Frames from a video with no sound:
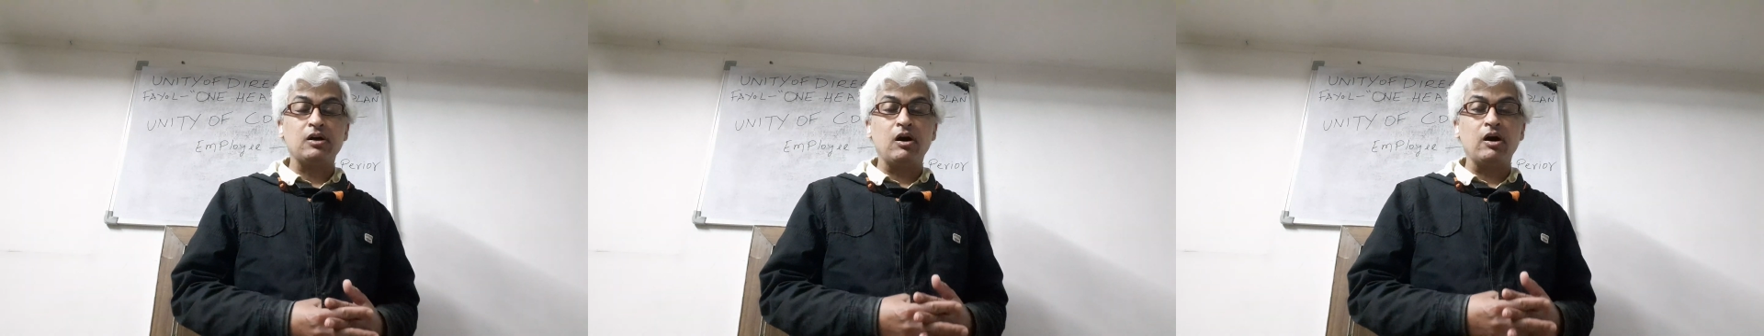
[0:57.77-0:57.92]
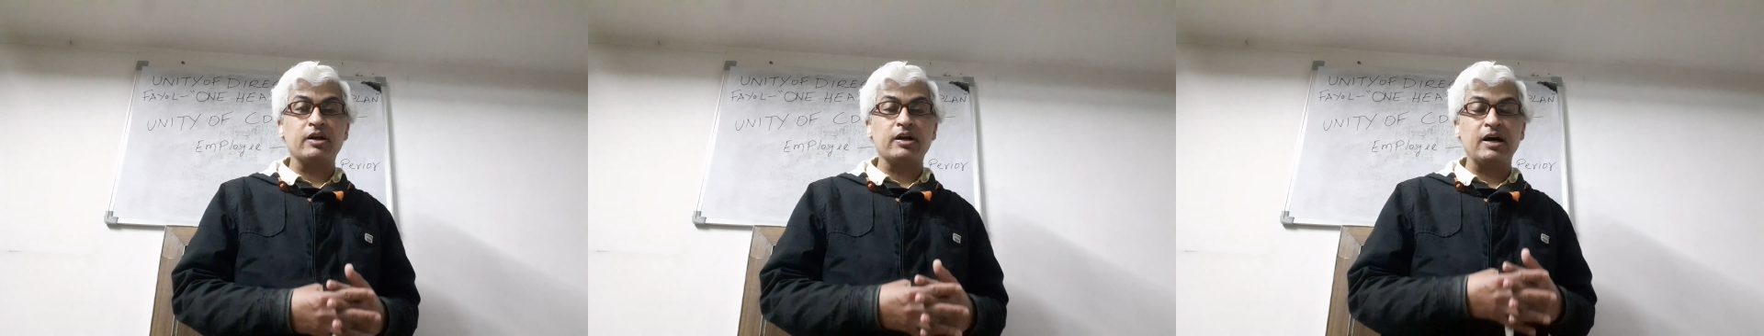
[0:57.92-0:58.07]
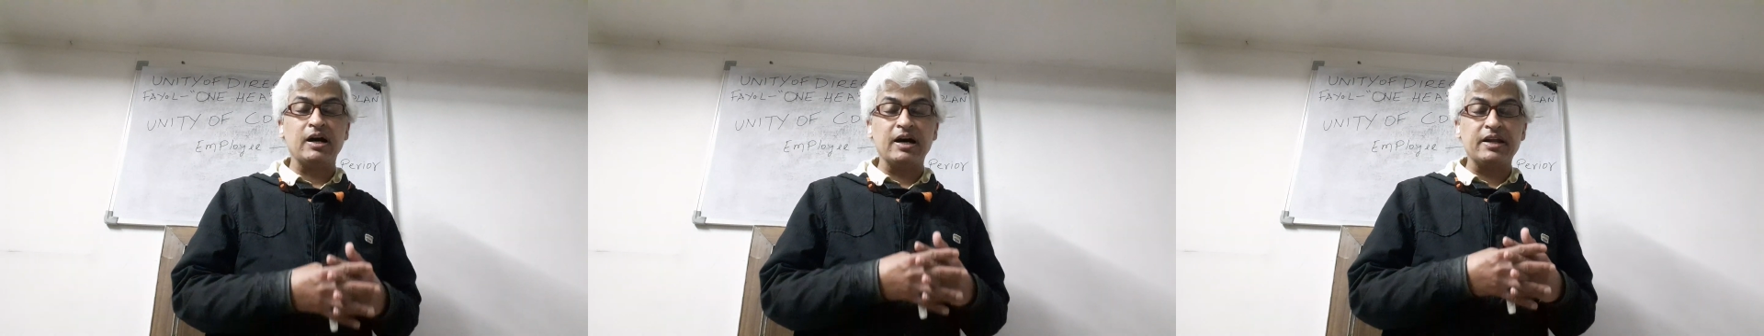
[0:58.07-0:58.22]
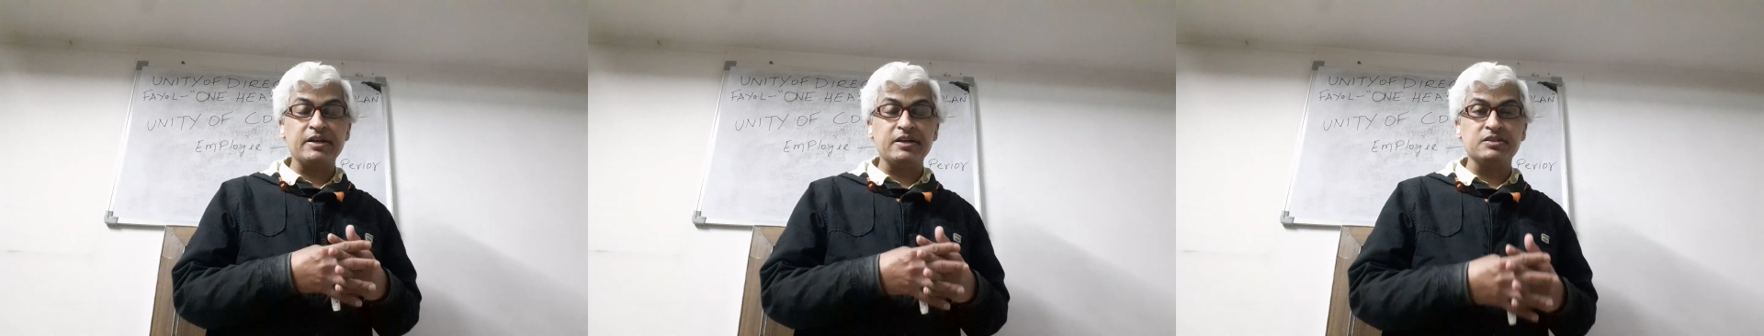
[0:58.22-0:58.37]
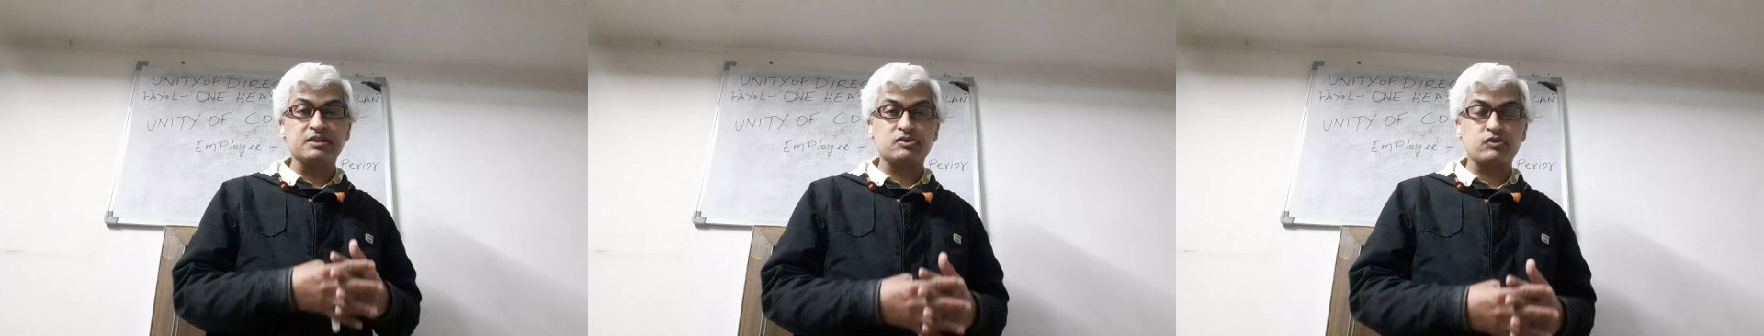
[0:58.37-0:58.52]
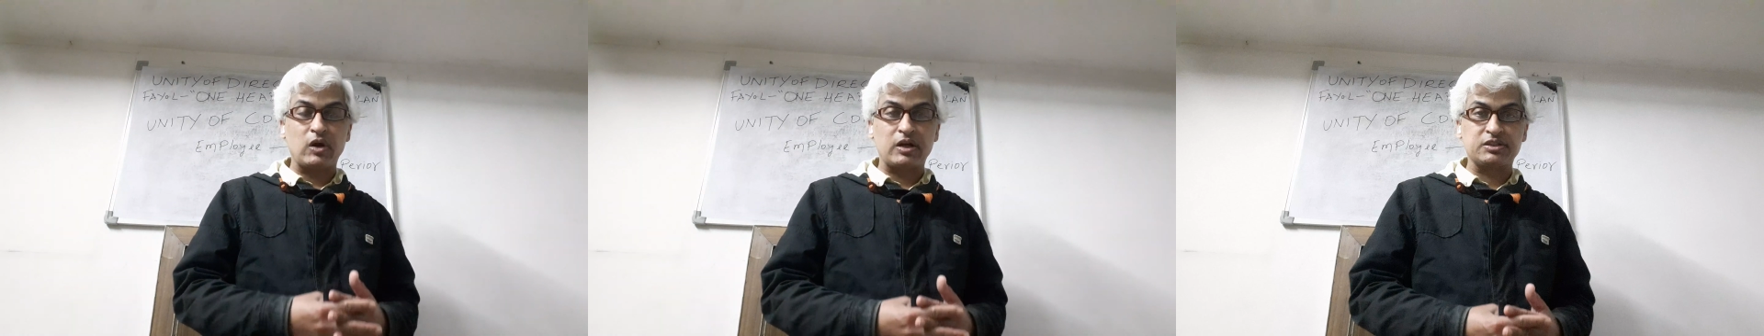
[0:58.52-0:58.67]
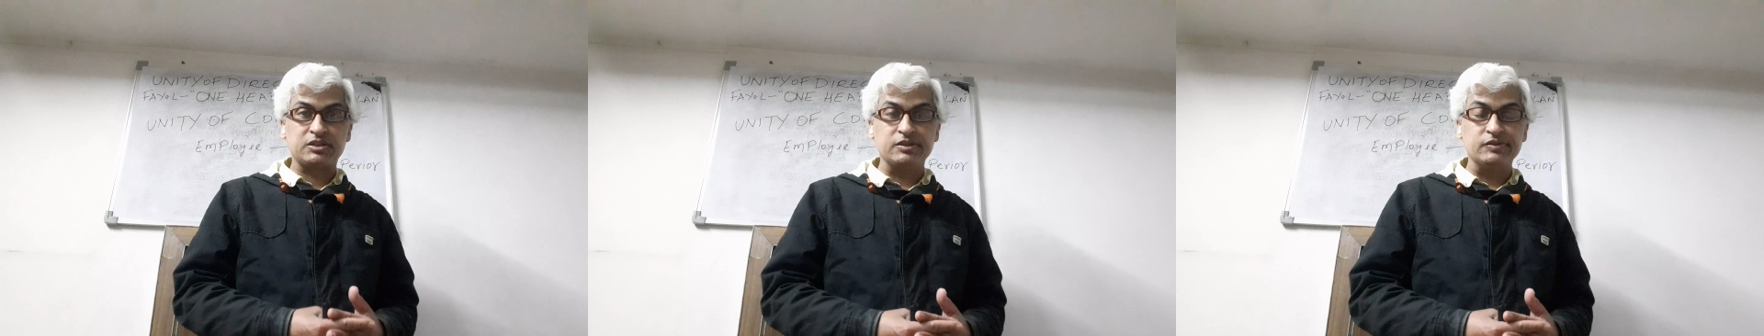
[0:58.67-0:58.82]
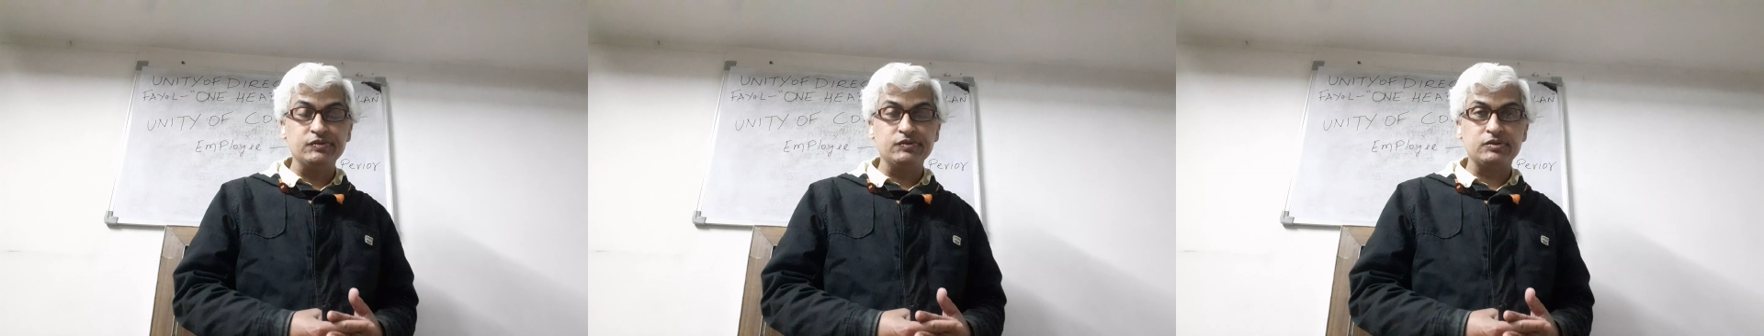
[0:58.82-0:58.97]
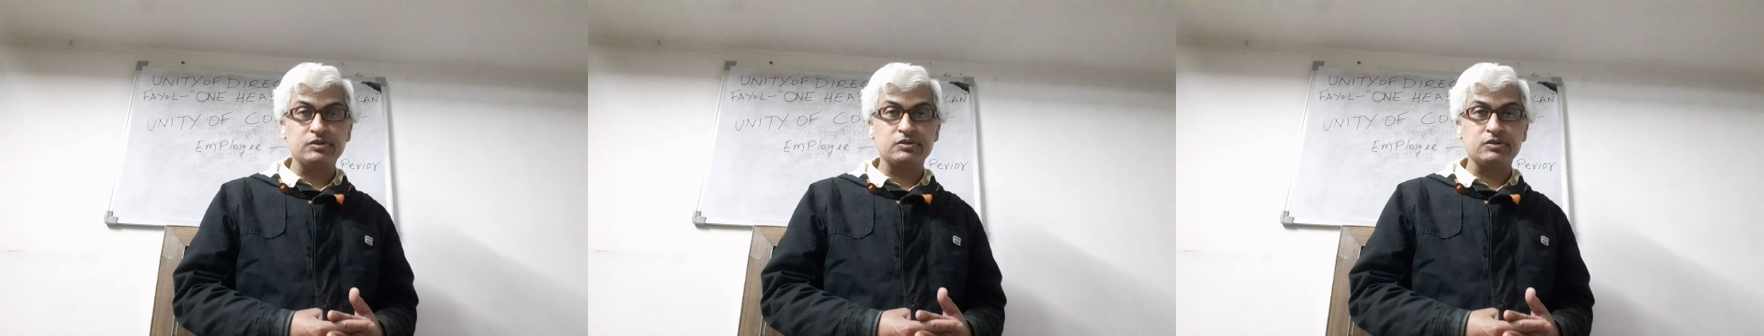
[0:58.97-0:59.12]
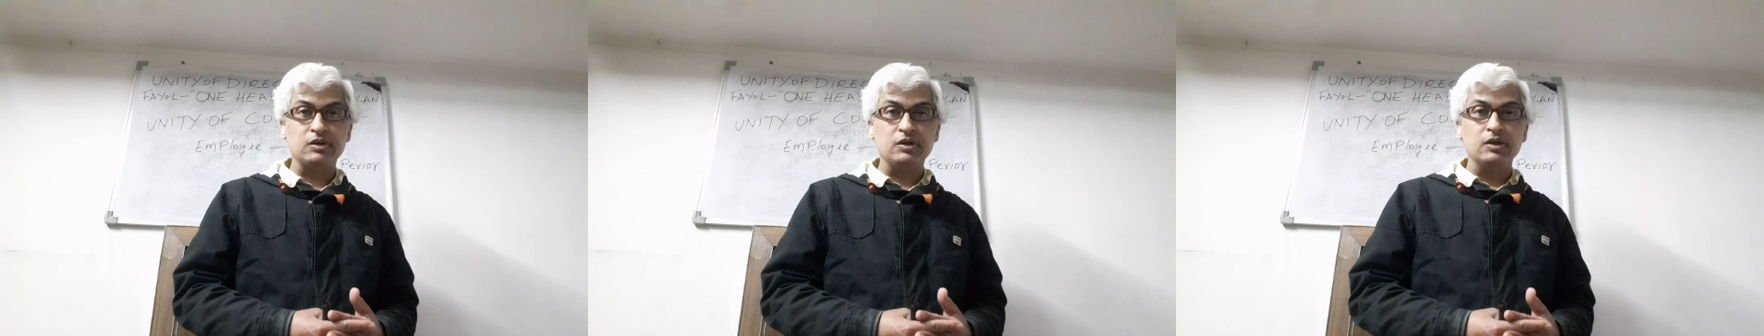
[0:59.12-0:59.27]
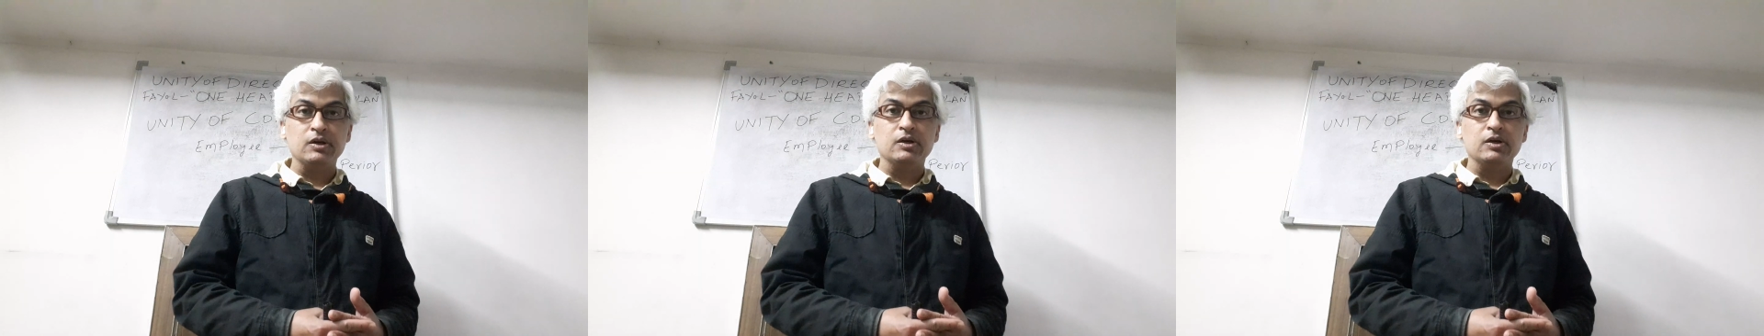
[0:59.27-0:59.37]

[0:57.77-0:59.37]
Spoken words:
or her instructions